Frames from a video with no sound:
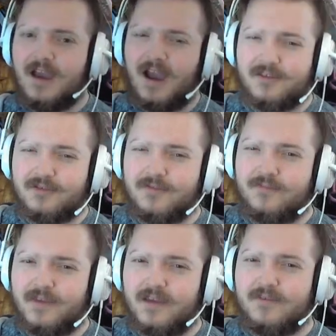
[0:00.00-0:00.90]
I do
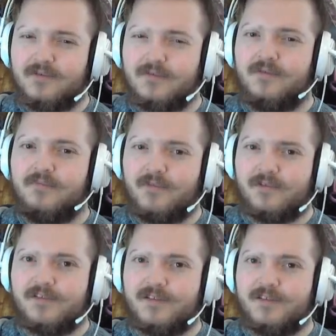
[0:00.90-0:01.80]
favor
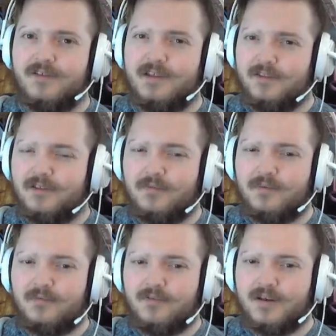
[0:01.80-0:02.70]
versatility a little bit
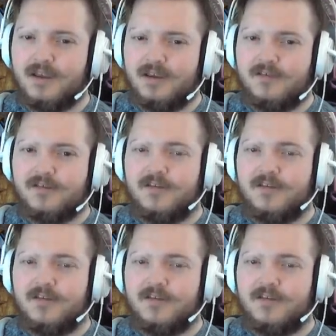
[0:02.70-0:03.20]
more than haste.